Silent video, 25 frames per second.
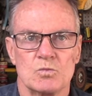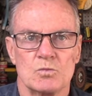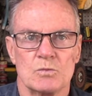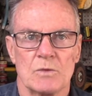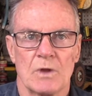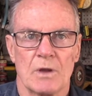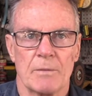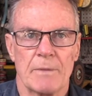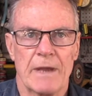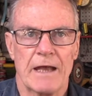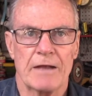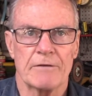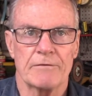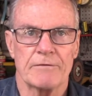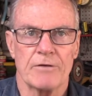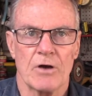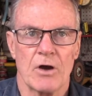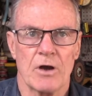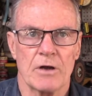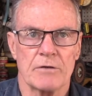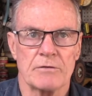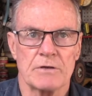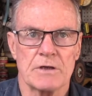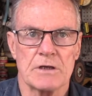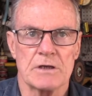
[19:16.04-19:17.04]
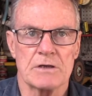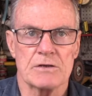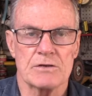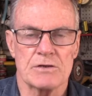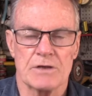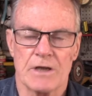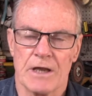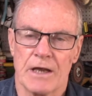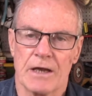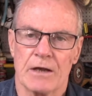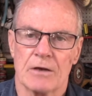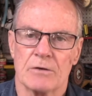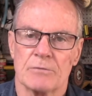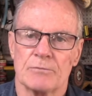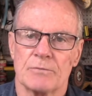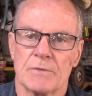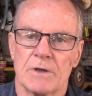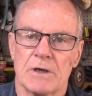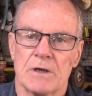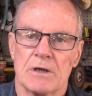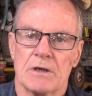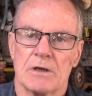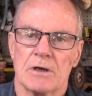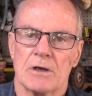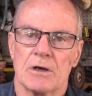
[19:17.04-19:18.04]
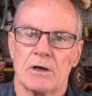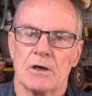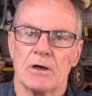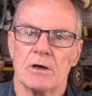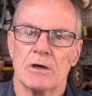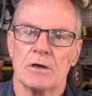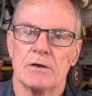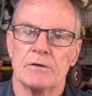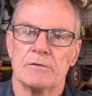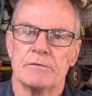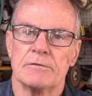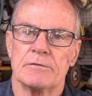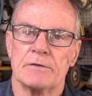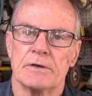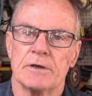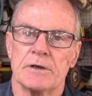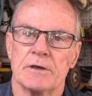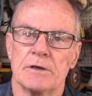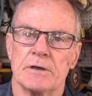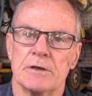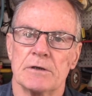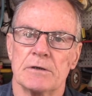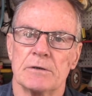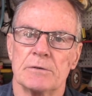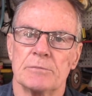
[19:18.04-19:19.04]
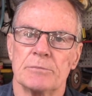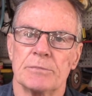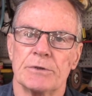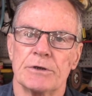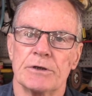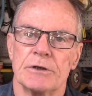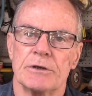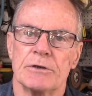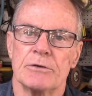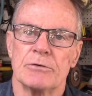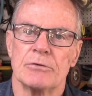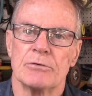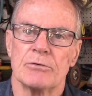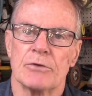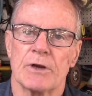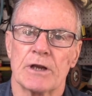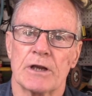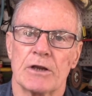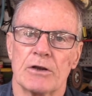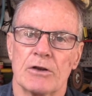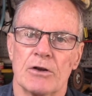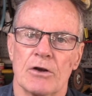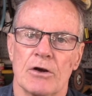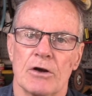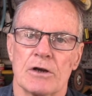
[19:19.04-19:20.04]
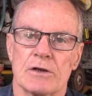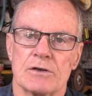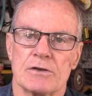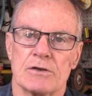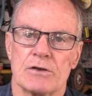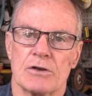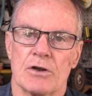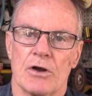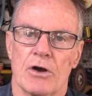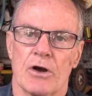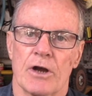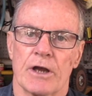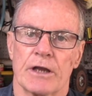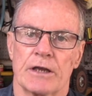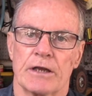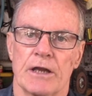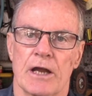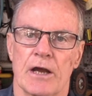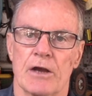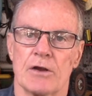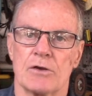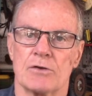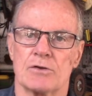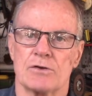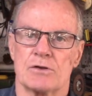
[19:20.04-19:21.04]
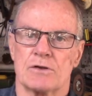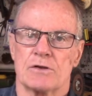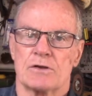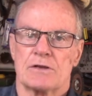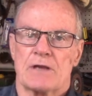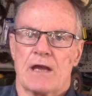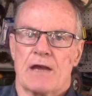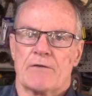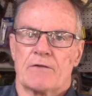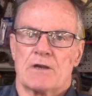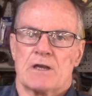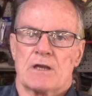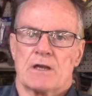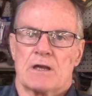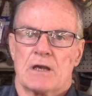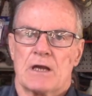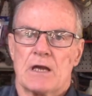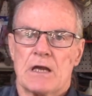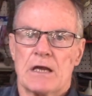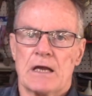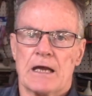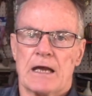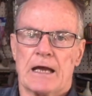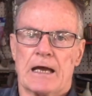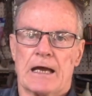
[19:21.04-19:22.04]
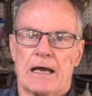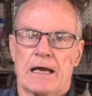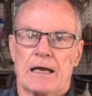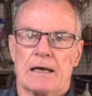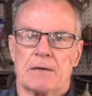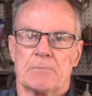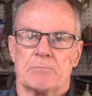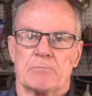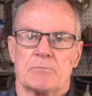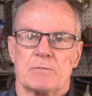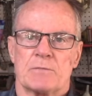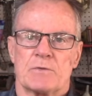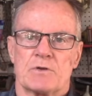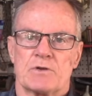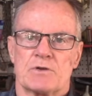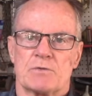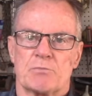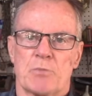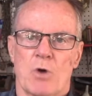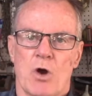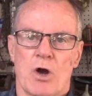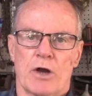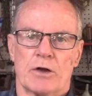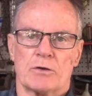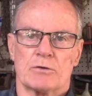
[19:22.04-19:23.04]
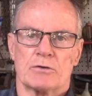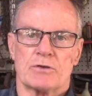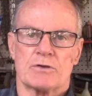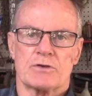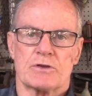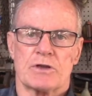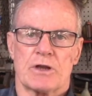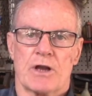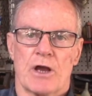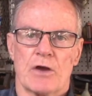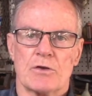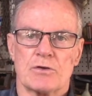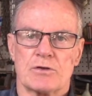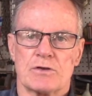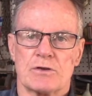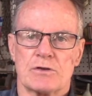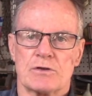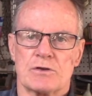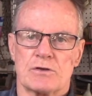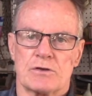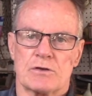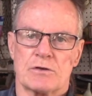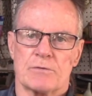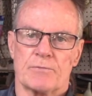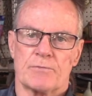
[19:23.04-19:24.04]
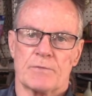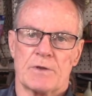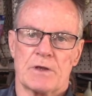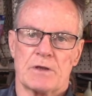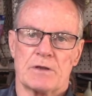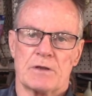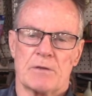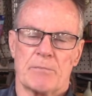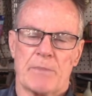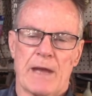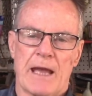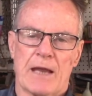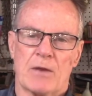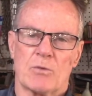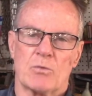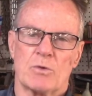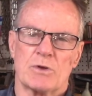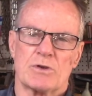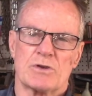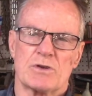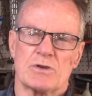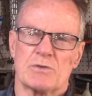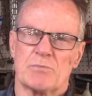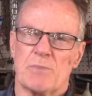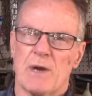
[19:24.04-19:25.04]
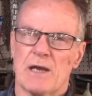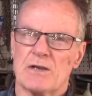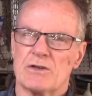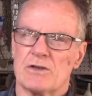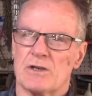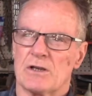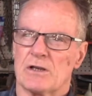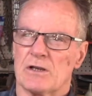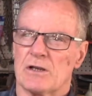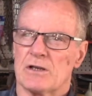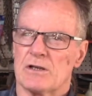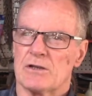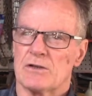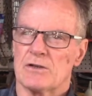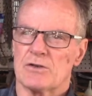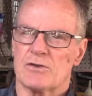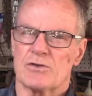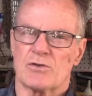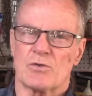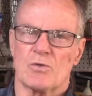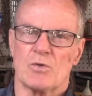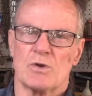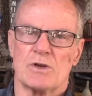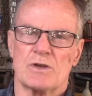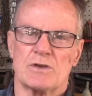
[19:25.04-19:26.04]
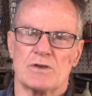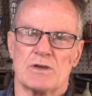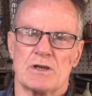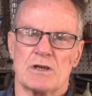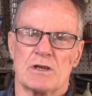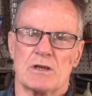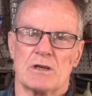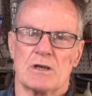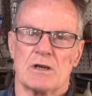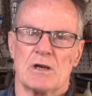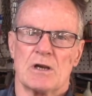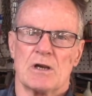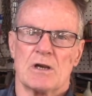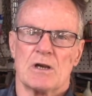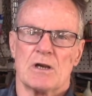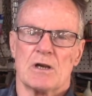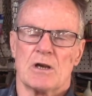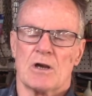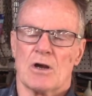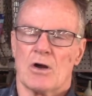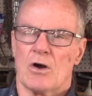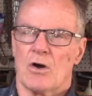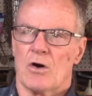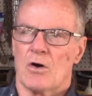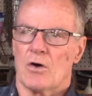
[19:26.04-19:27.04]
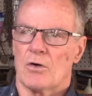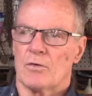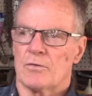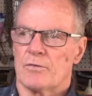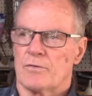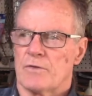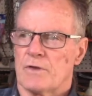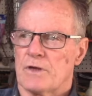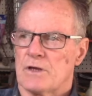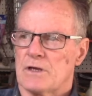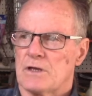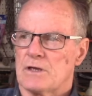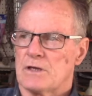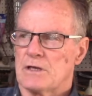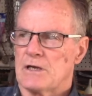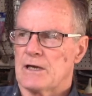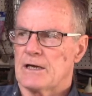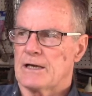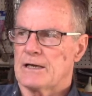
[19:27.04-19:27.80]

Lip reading: about 5 years now I've been recognised and diagnosed as having spinal stenosis in the back, which is basically the squeezing of the